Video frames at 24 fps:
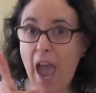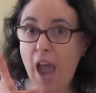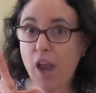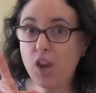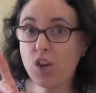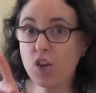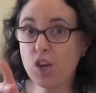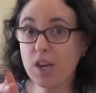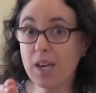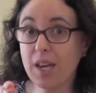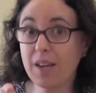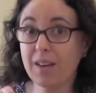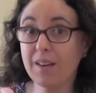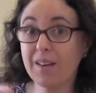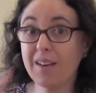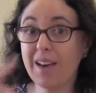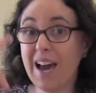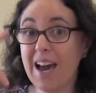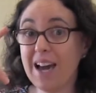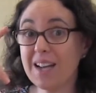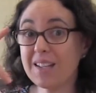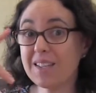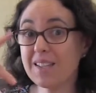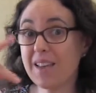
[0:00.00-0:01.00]
and you can
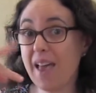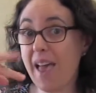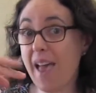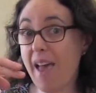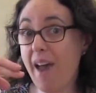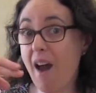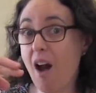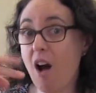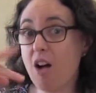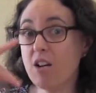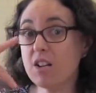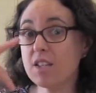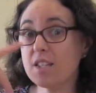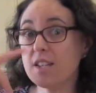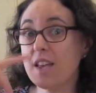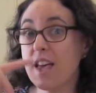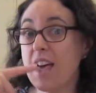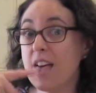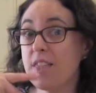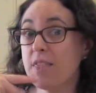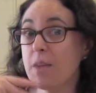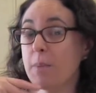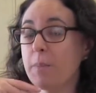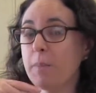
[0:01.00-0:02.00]
cut out
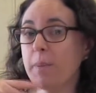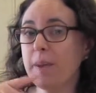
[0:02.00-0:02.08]
the